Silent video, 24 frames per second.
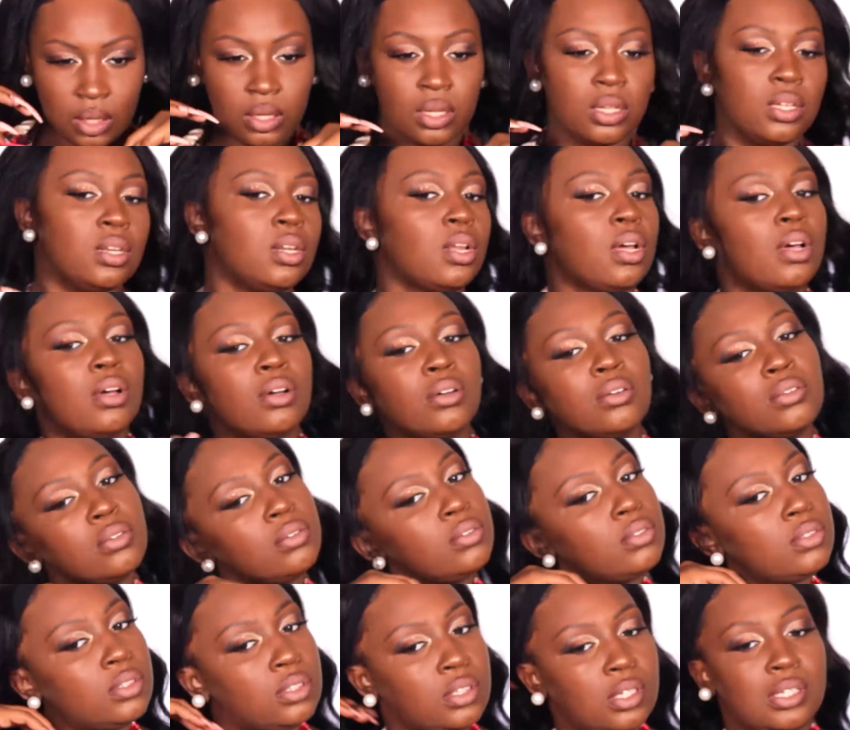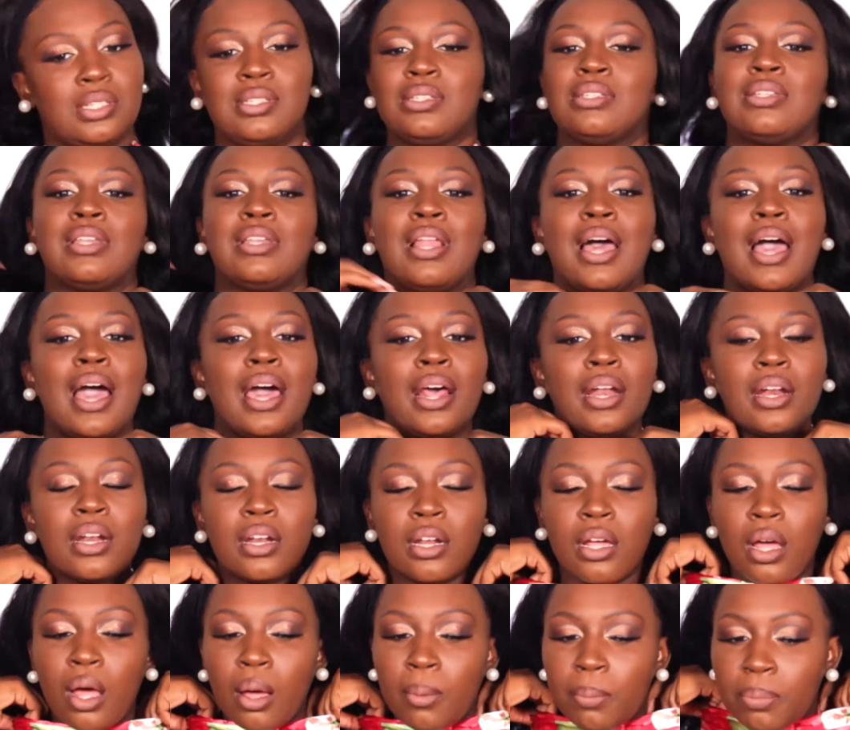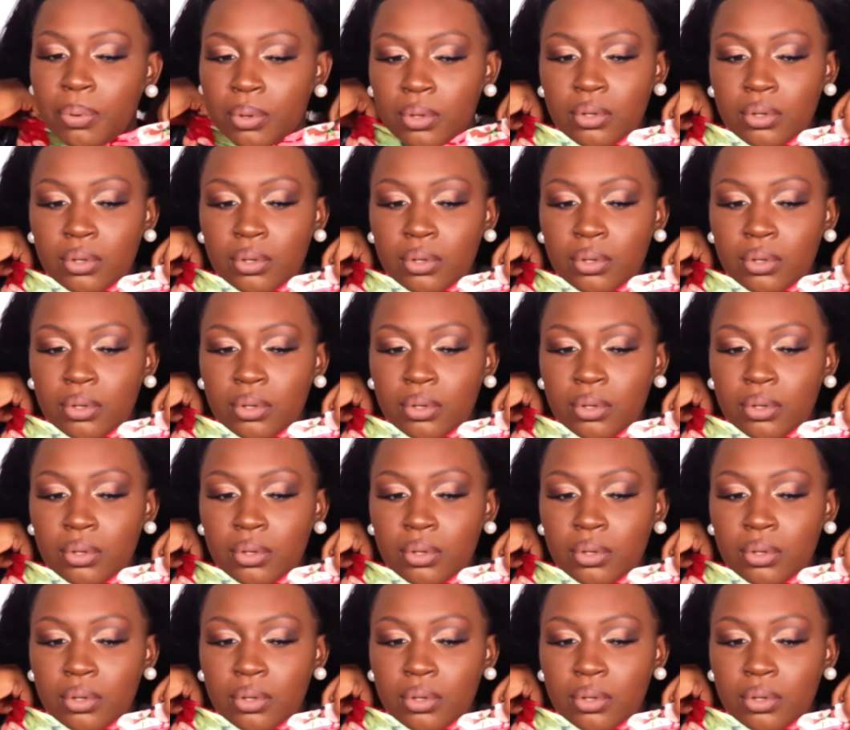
you know, just slide it up